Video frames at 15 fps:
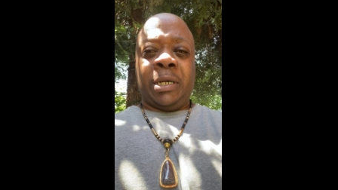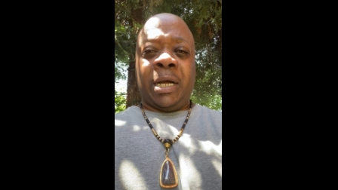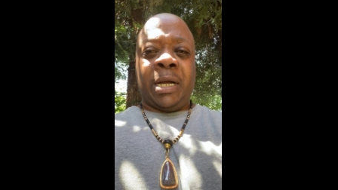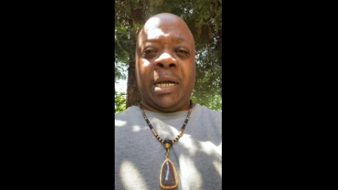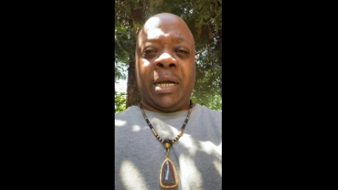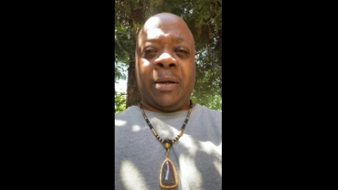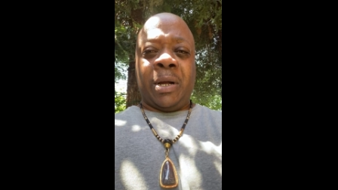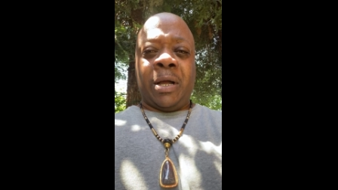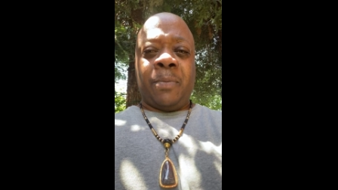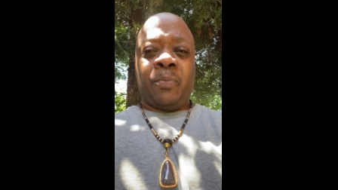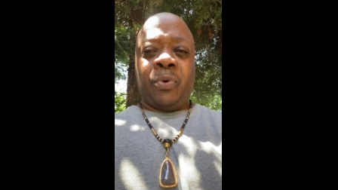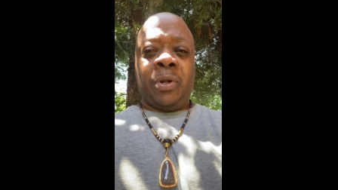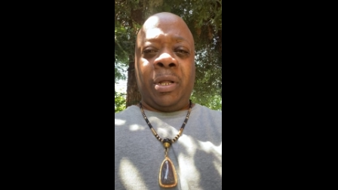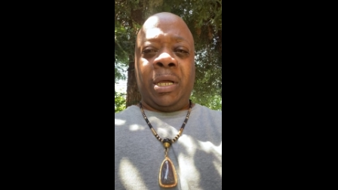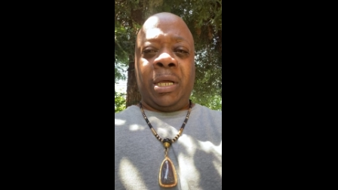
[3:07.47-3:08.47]
I
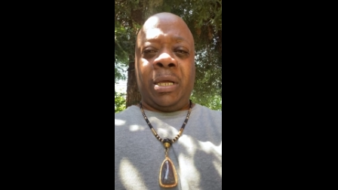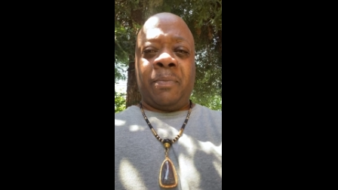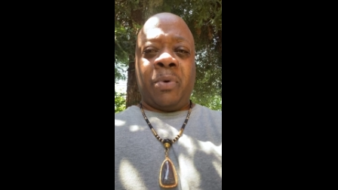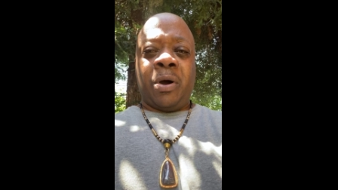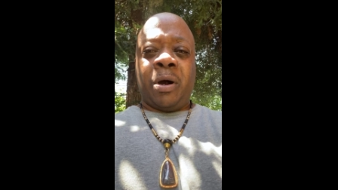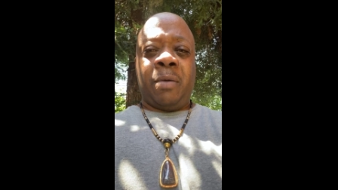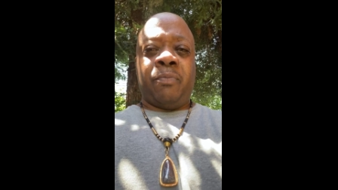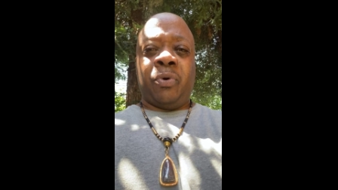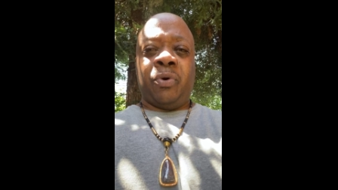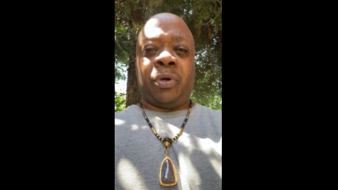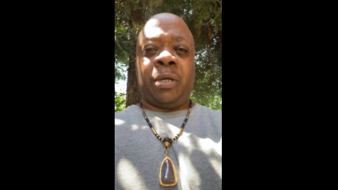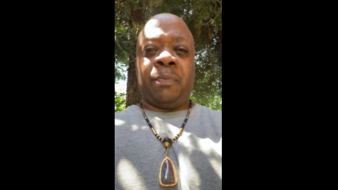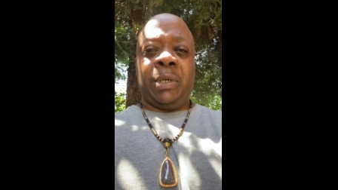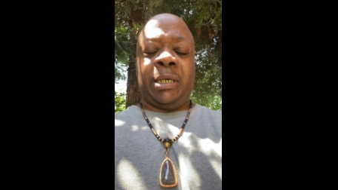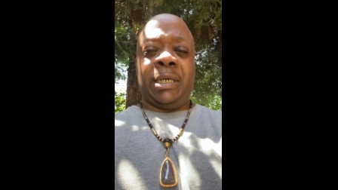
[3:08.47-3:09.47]
really am
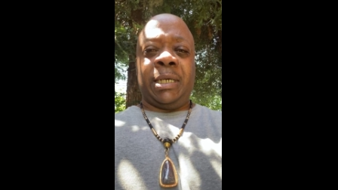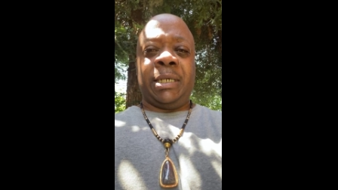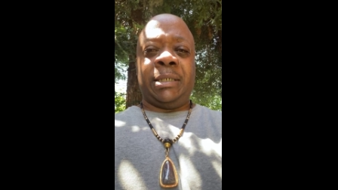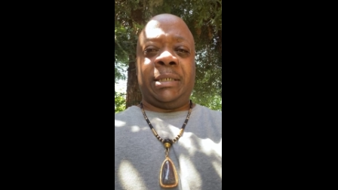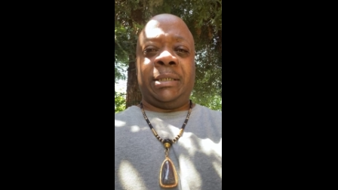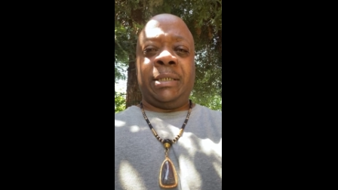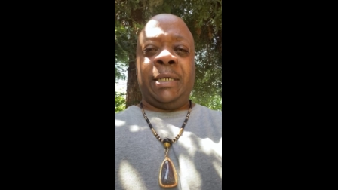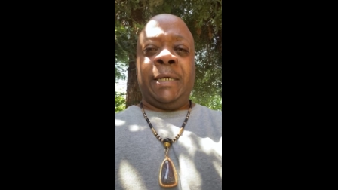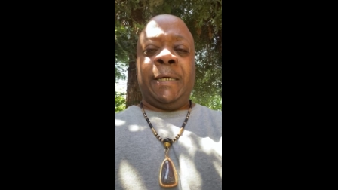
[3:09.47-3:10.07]
heartbroken because